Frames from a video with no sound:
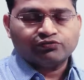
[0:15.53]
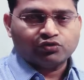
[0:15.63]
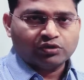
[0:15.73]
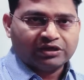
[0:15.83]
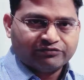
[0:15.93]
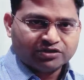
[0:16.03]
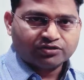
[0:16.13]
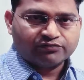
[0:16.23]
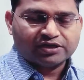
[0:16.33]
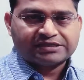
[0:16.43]
four levels
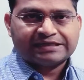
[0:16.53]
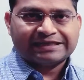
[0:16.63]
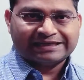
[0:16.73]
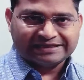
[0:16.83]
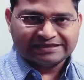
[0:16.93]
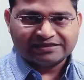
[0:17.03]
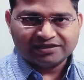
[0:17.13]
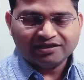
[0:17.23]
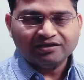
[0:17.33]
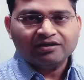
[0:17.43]
of testing in detail.